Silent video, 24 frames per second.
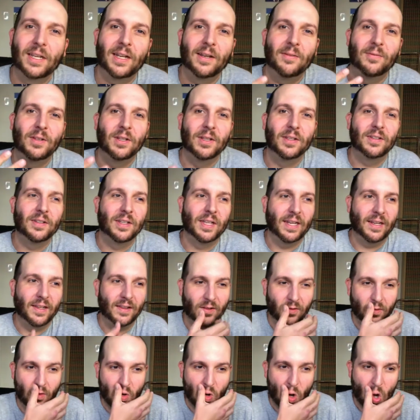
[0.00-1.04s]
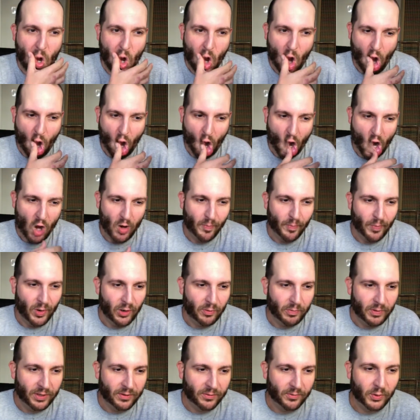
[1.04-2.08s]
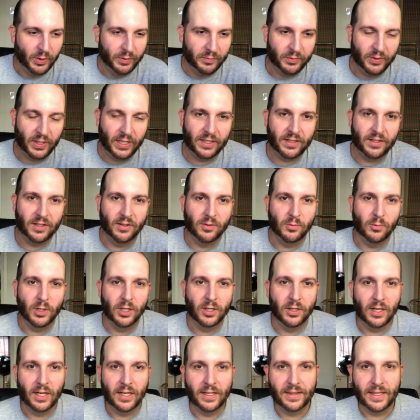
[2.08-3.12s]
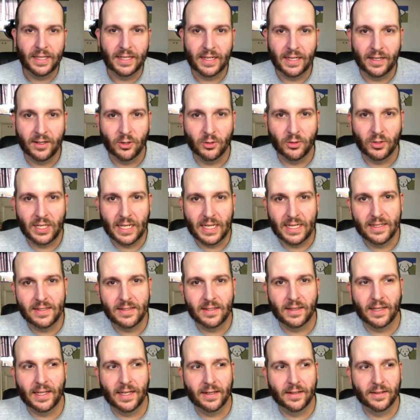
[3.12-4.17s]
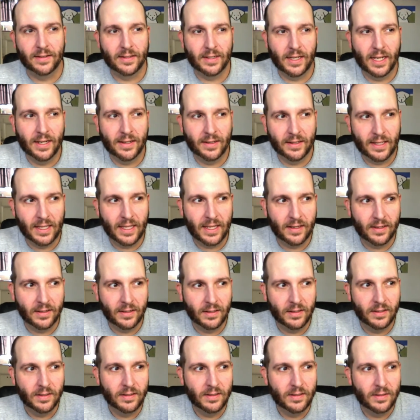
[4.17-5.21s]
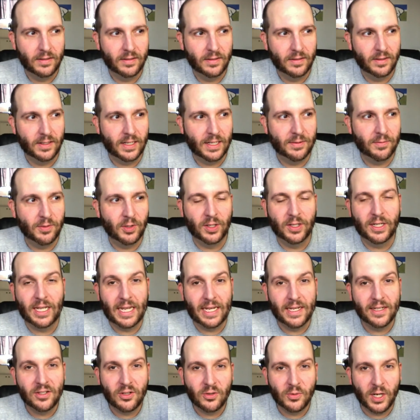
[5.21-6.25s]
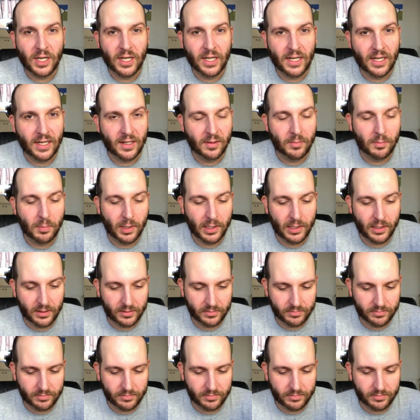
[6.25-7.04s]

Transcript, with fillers: have this like moment of reflection where I think I don't taste things and then give a taste rating, but